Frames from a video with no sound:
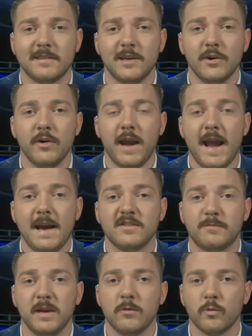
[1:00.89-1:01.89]
this year
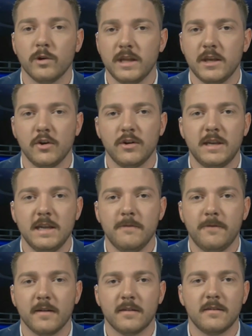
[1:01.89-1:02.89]
has been really good
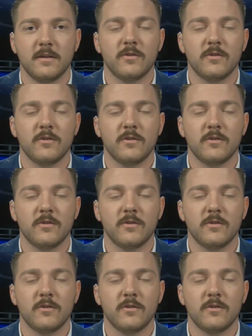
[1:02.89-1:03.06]
defenses.